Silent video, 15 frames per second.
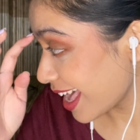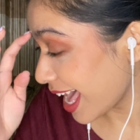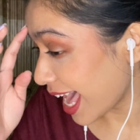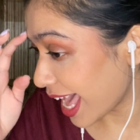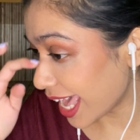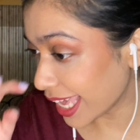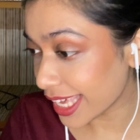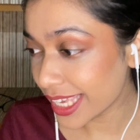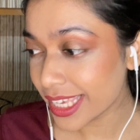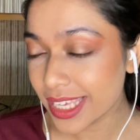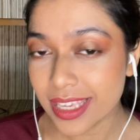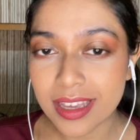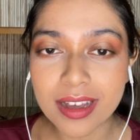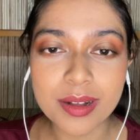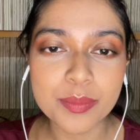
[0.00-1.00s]

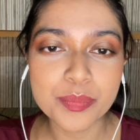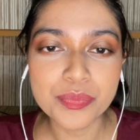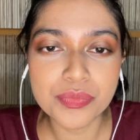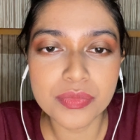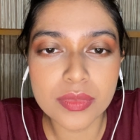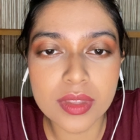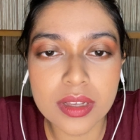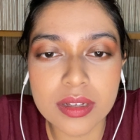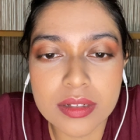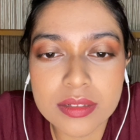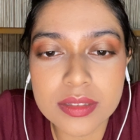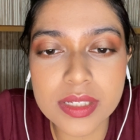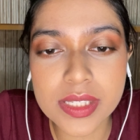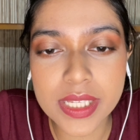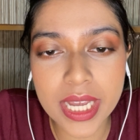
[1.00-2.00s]
I
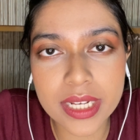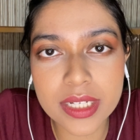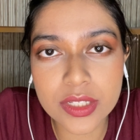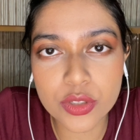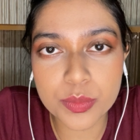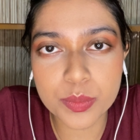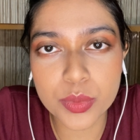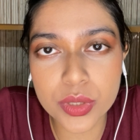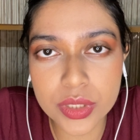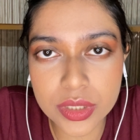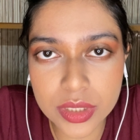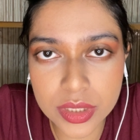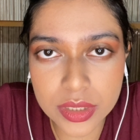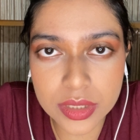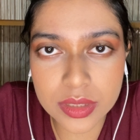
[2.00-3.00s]
decided to
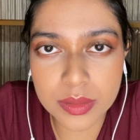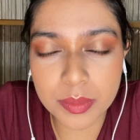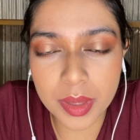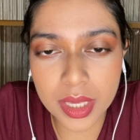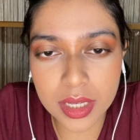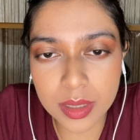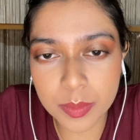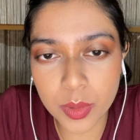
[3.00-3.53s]
put makeup